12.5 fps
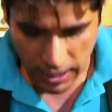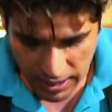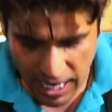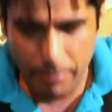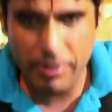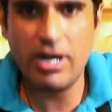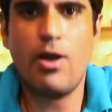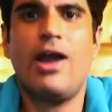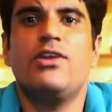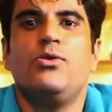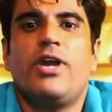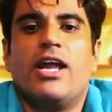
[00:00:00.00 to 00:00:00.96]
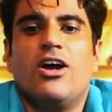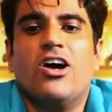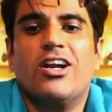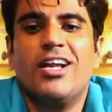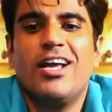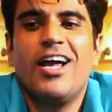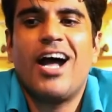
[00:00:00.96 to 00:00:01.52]
Let me know how you get
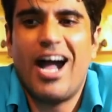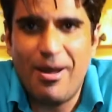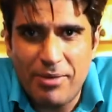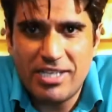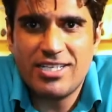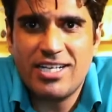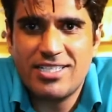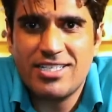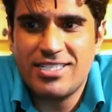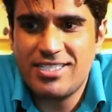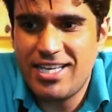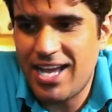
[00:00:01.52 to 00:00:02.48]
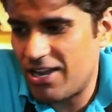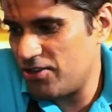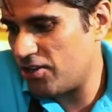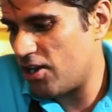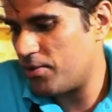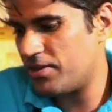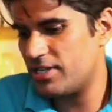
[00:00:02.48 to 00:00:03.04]
on. I'm excited to see how you
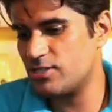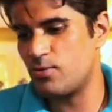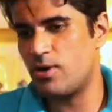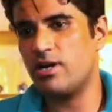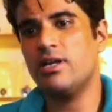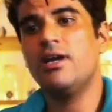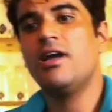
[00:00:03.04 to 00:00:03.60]
go with this one.